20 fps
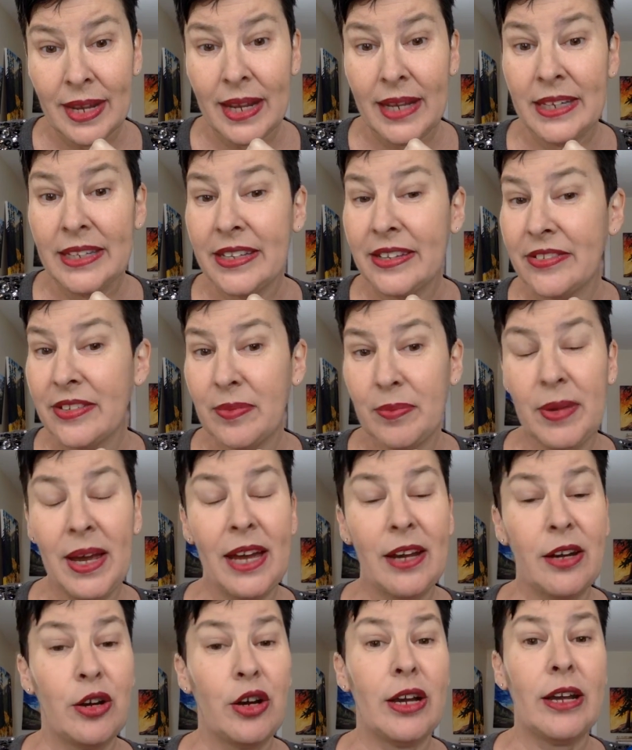It doesn't
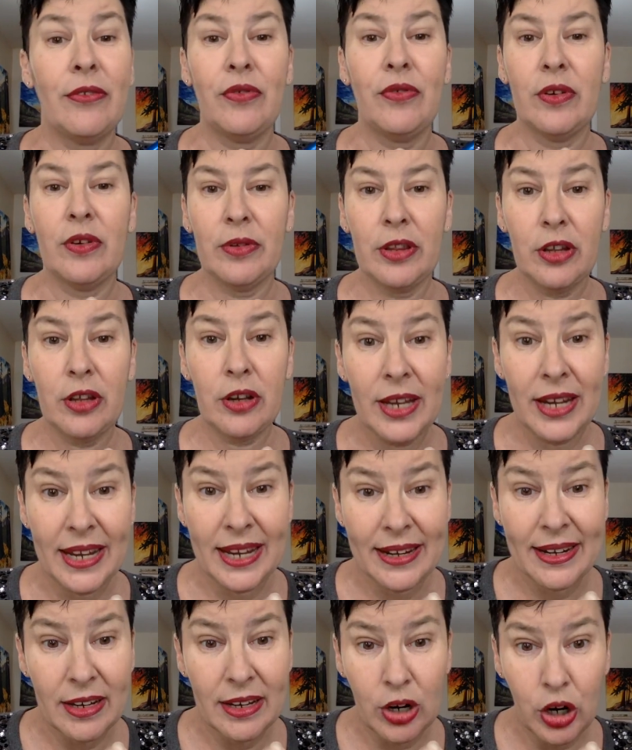matter if you're looking
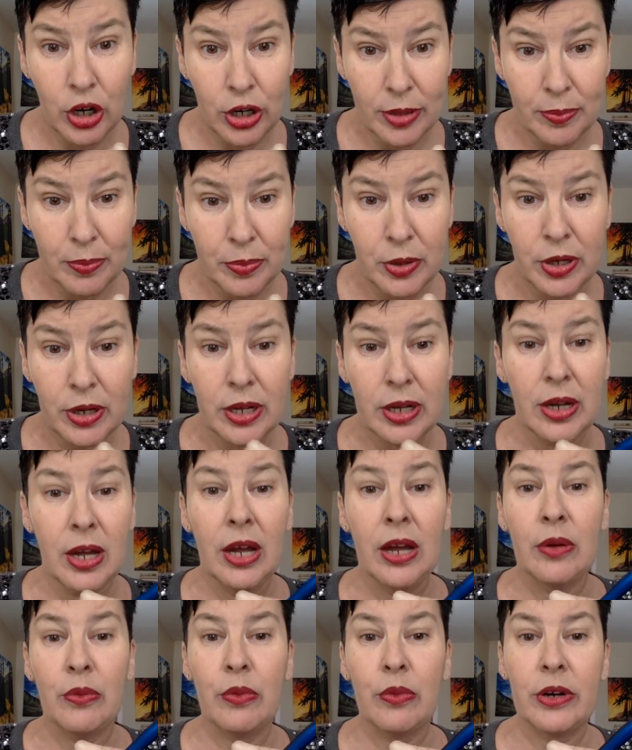at an art book,
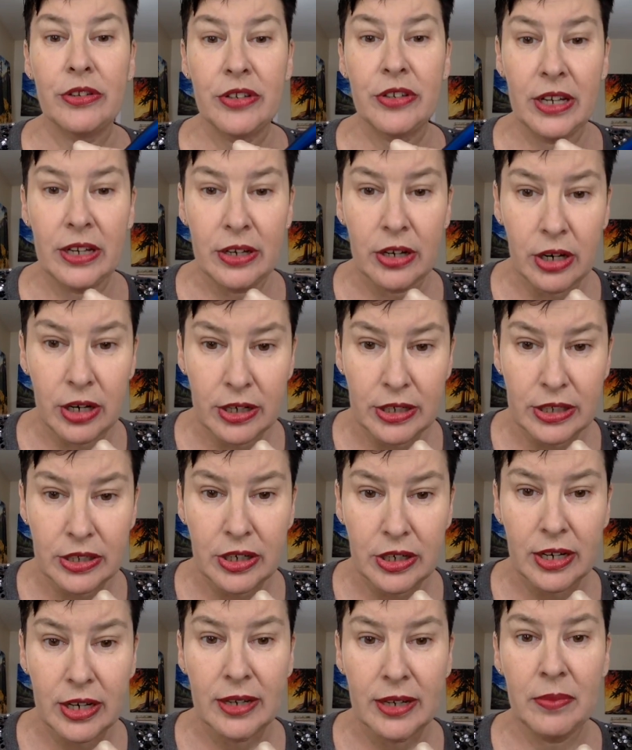watching an art
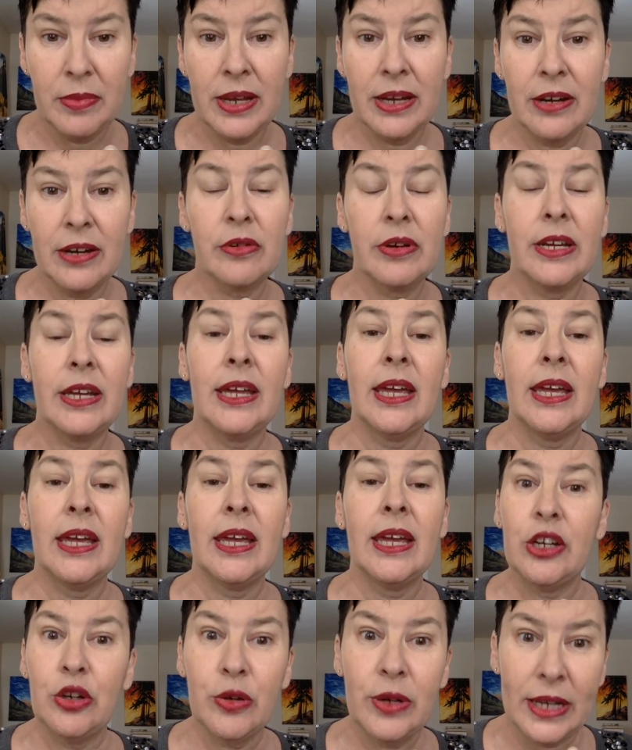documentary,
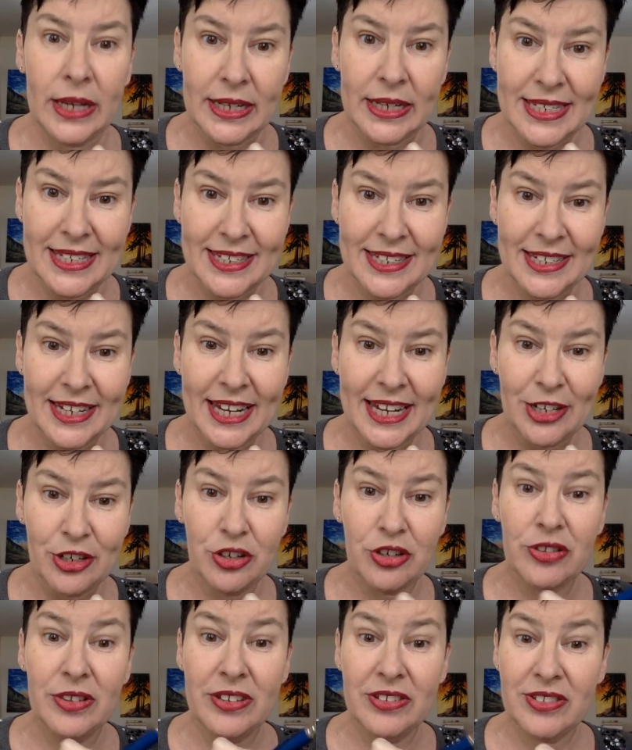doing a
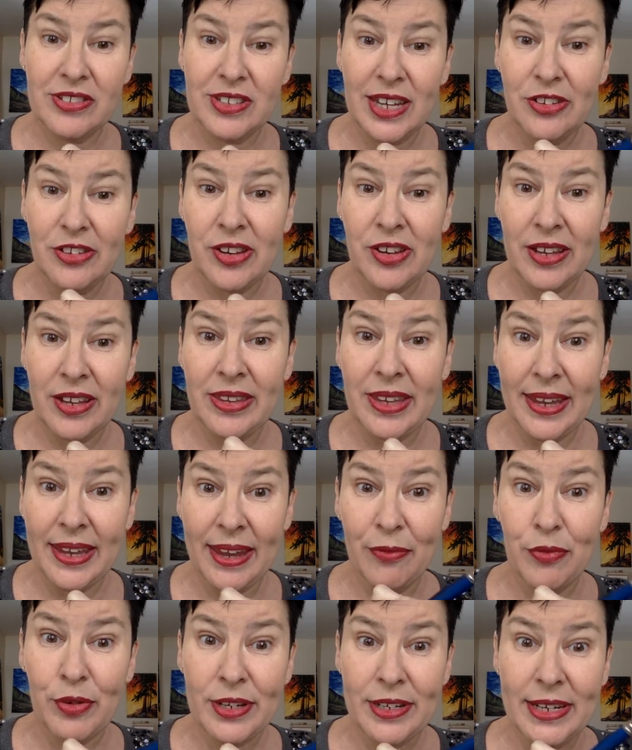sketch. The sketching thing
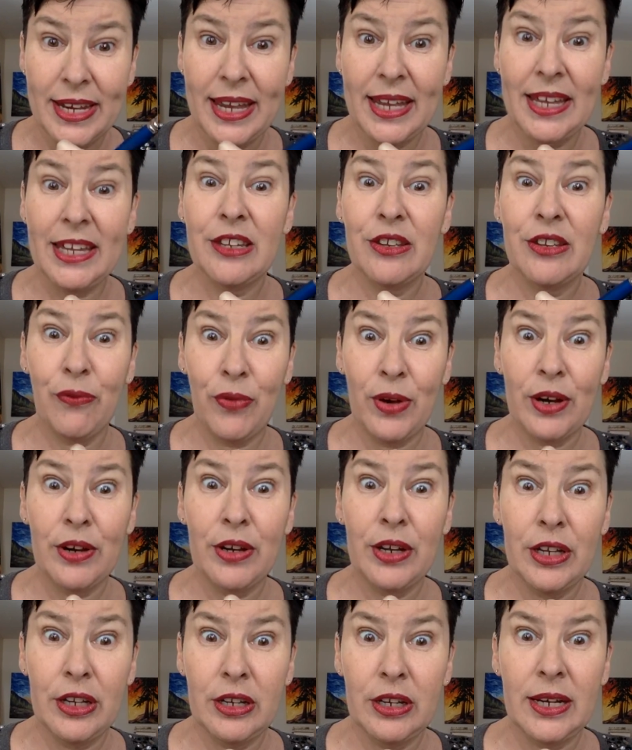every day is
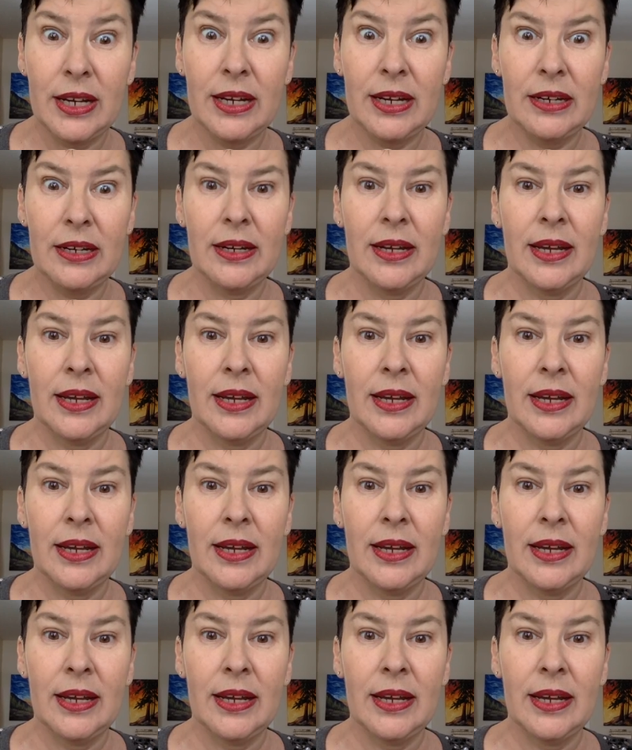very good.